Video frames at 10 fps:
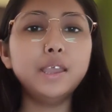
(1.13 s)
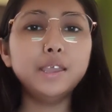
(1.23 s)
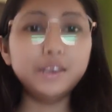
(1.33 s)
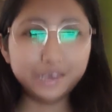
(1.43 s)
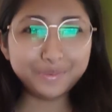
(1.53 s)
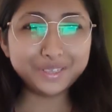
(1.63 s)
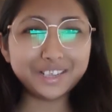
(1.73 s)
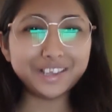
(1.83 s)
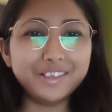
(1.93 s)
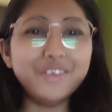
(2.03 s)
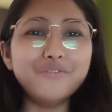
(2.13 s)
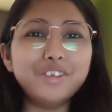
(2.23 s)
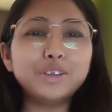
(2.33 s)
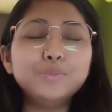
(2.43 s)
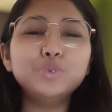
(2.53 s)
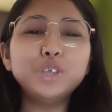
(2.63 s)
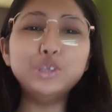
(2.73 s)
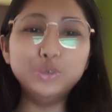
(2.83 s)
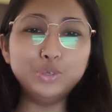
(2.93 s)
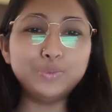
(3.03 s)
Namaskar. Welcome to the
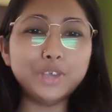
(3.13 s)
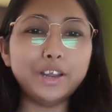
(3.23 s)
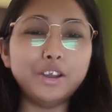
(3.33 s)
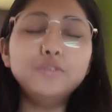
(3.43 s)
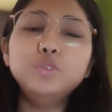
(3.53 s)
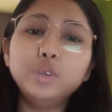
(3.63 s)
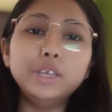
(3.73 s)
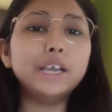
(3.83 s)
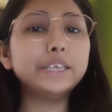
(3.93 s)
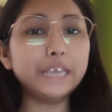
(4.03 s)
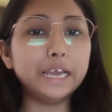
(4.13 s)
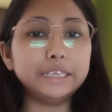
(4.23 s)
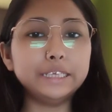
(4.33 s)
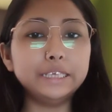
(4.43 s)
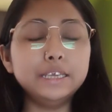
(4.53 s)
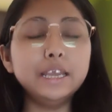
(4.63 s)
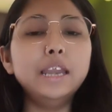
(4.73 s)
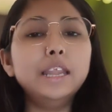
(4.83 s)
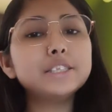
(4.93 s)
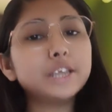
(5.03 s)
YouTube channel of Dunia Gyan Ki.
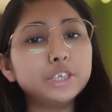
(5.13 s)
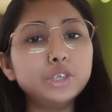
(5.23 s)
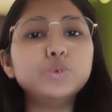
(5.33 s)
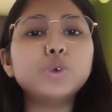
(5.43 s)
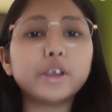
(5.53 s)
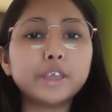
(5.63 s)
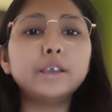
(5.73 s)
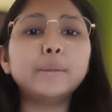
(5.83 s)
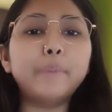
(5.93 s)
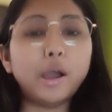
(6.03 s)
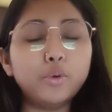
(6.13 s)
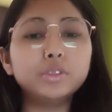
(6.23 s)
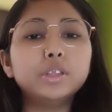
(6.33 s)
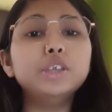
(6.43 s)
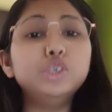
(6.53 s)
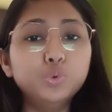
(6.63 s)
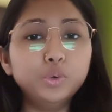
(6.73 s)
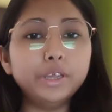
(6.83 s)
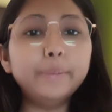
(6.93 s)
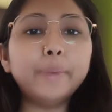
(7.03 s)
Let's continue talking about the
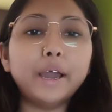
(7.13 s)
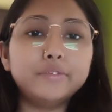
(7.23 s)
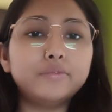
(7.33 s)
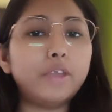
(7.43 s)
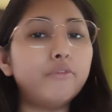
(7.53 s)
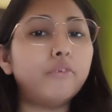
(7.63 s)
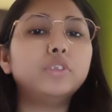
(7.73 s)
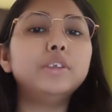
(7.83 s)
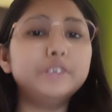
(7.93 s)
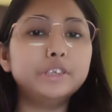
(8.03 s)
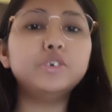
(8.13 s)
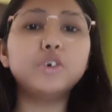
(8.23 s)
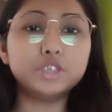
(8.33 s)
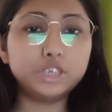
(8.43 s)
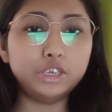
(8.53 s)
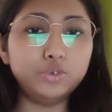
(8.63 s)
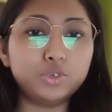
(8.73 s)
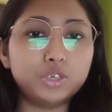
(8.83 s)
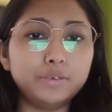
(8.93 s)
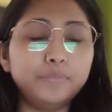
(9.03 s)
Union Part 5 of the Indian
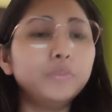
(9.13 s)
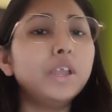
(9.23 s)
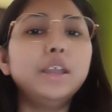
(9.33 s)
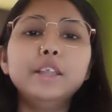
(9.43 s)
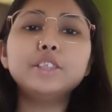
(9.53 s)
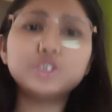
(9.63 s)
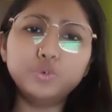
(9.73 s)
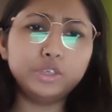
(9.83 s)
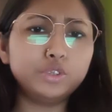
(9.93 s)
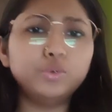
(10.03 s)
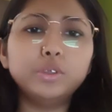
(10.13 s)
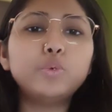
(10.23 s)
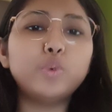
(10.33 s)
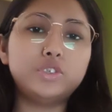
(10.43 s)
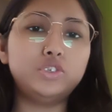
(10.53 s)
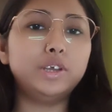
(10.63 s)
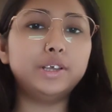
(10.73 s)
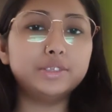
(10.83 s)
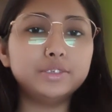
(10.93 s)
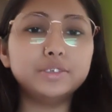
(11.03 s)
Constitution. Let's do it through the question
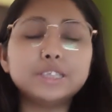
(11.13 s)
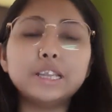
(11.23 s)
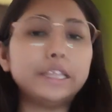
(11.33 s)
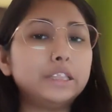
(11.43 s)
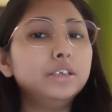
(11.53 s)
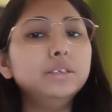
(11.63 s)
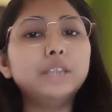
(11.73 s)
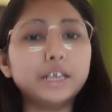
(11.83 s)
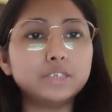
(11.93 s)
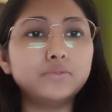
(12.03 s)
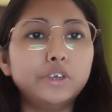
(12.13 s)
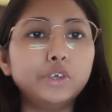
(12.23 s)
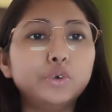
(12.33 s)
answers like the last video.